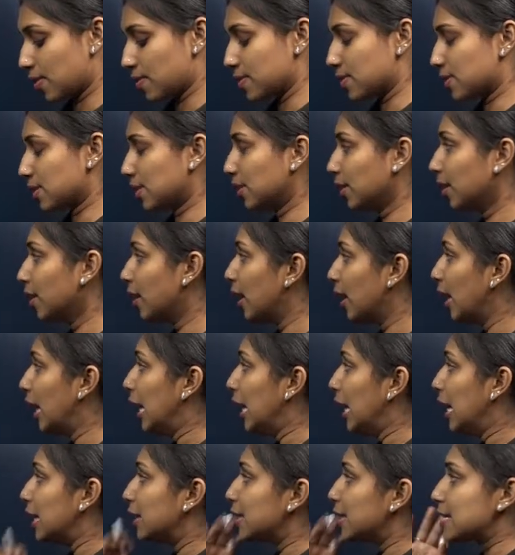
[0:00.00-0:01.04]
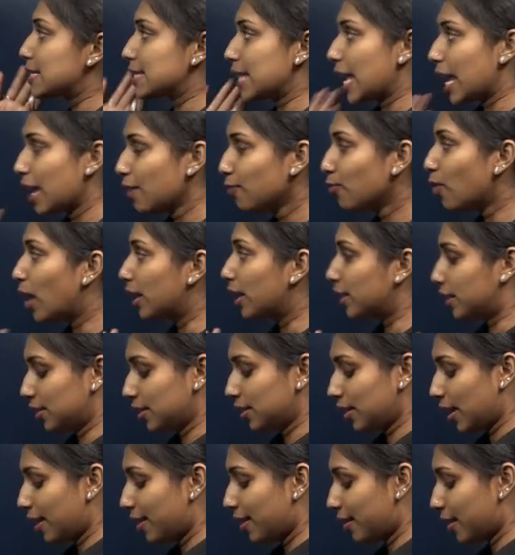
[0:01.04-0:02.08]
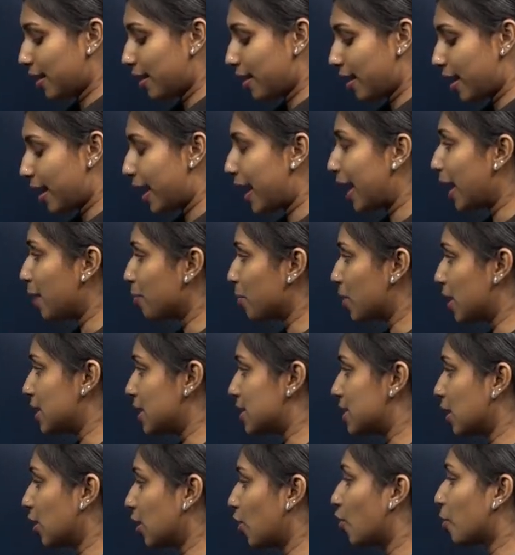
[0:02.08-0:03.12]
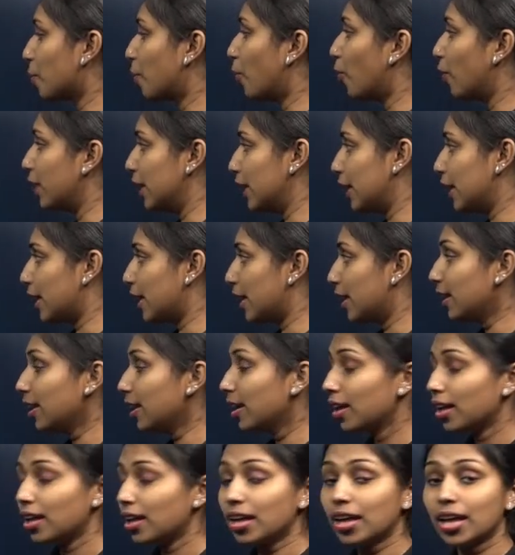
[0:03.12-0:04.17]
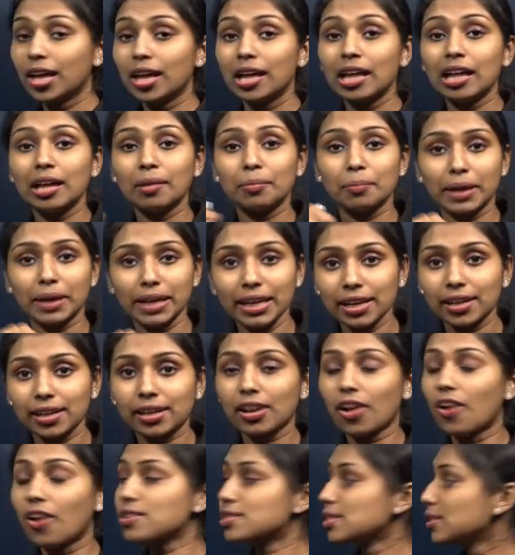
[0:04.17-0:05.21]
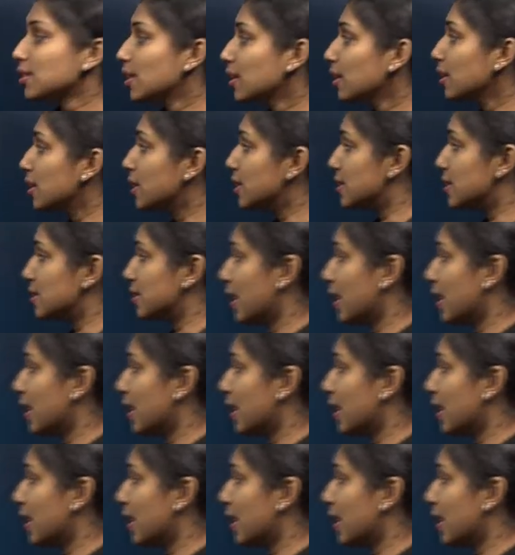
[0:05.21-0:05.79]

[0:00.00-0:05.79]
constant. The same water I am heating or boiling here by closing the lid,